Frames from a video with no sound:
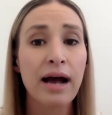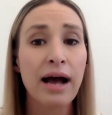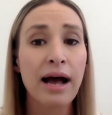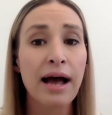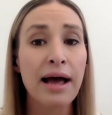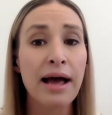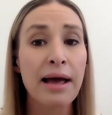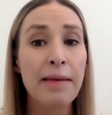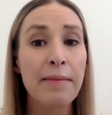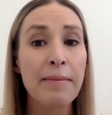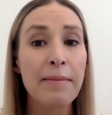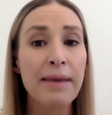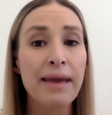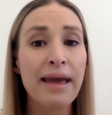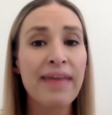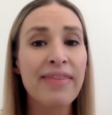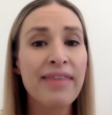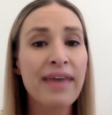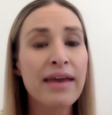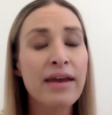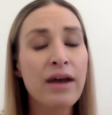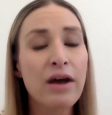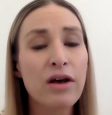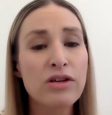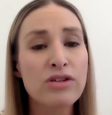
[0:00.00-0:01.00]

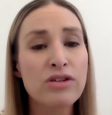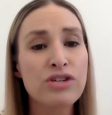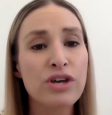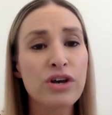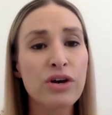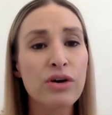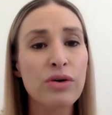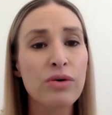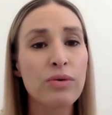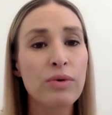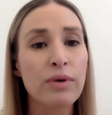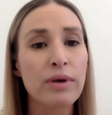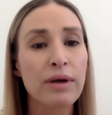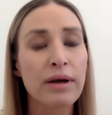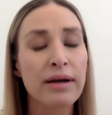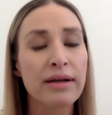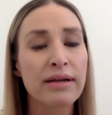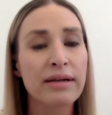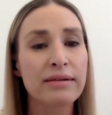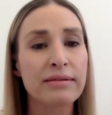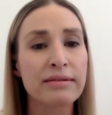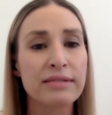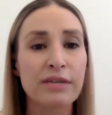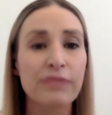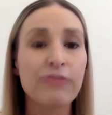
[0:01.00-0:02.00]
And then also
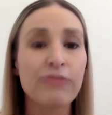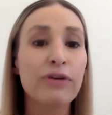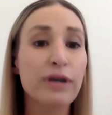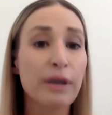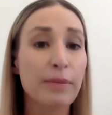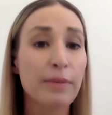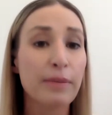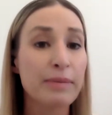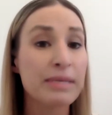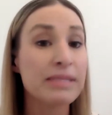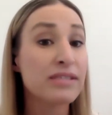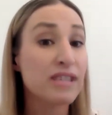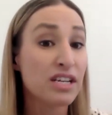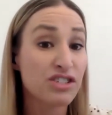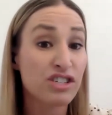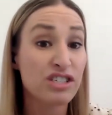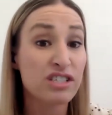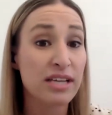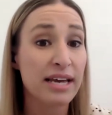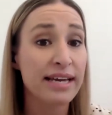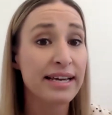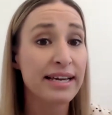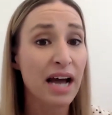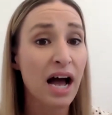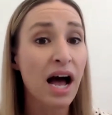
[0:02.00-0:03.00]
different companies such
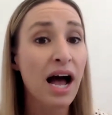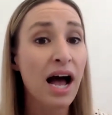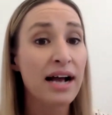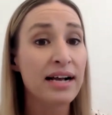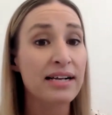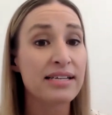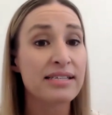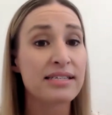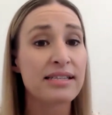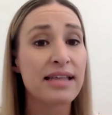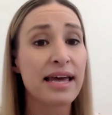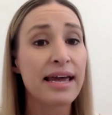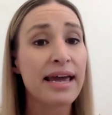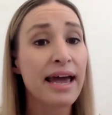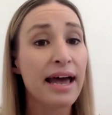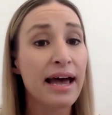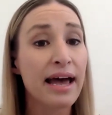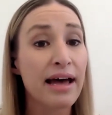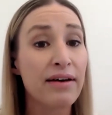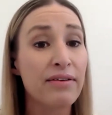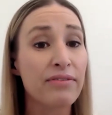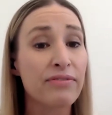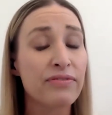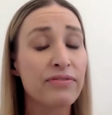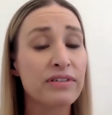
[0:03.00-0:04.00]
as like Cox, they
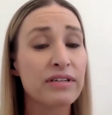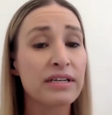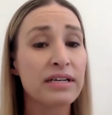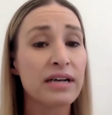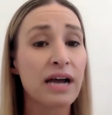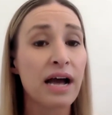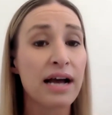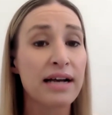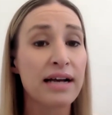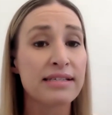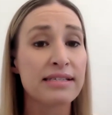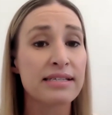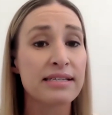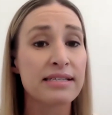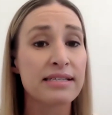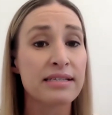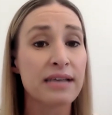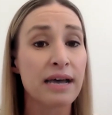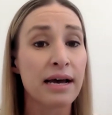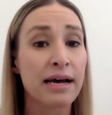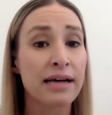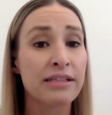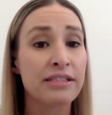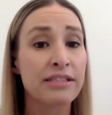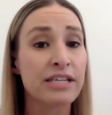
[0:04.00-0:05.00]
have Cox's
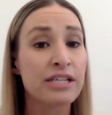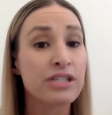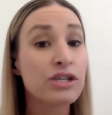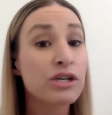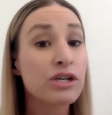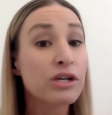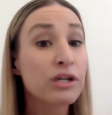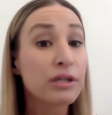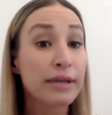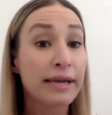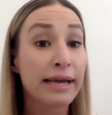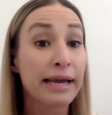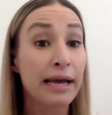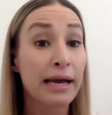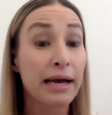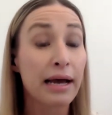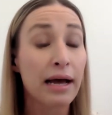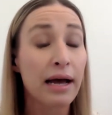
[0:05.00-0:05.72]
Digital